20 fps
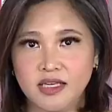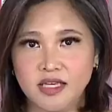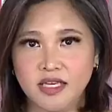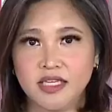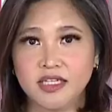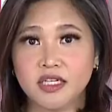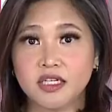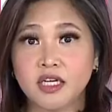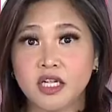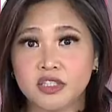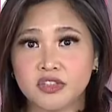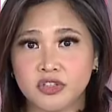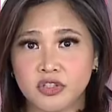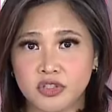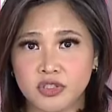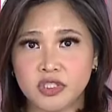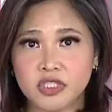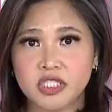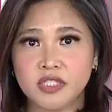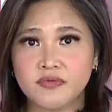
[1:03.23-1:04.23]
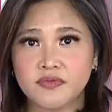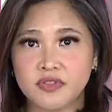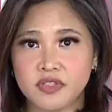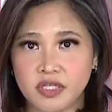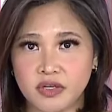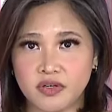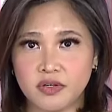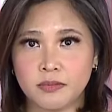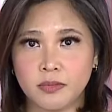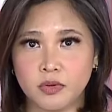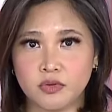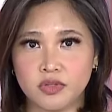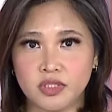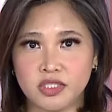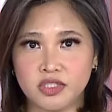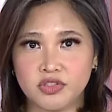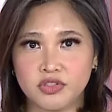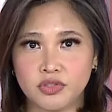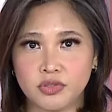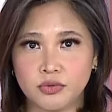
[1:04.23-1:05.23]
in an alternative
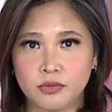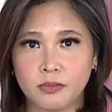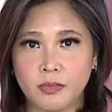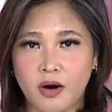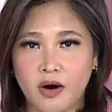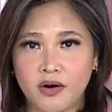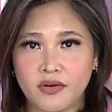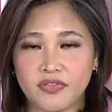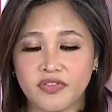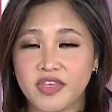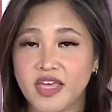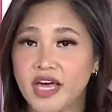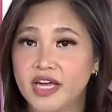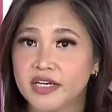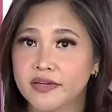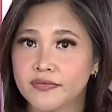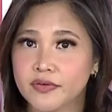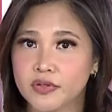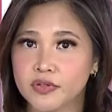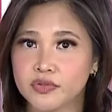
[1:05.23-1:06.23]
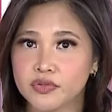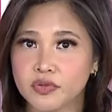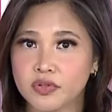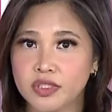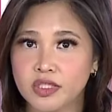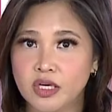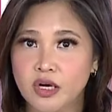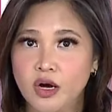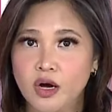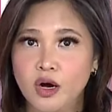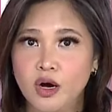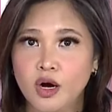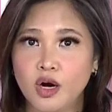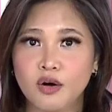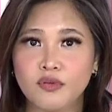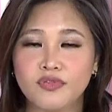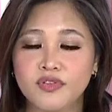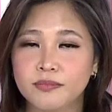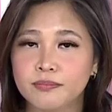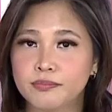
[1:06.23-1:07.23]
ceremony to mark the anniversary
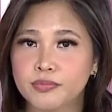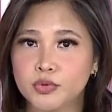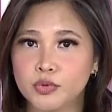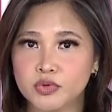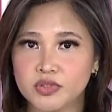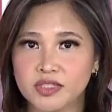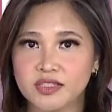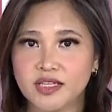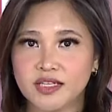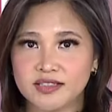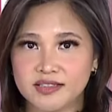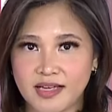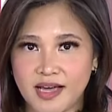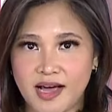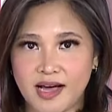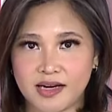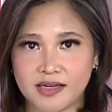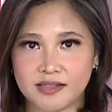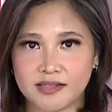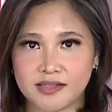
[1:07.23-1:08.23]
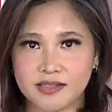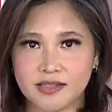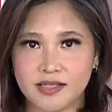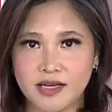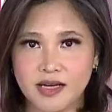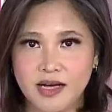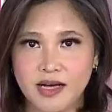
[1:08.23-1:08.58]
of the brutal attacks.